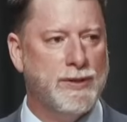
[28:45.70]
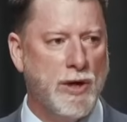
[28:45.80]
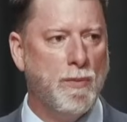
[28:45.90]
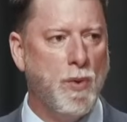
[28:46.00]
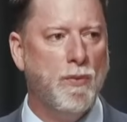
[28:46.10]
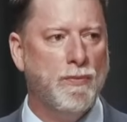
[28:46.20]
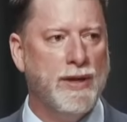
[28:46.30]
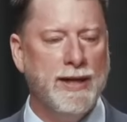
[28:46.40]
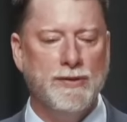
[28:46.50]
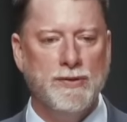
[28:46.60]
terrible
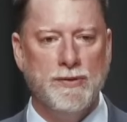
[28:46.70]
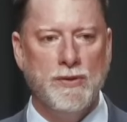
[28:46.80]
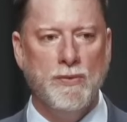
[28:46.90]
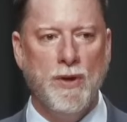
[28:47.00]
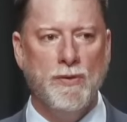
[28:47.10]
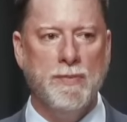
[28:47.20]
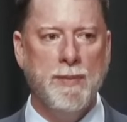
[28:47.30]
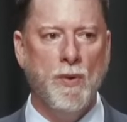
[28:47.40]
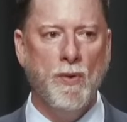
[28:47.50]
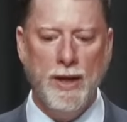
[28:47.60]
things to other
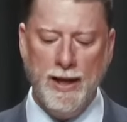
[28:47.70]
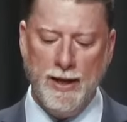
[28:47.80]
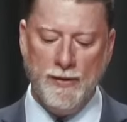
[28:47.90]
people,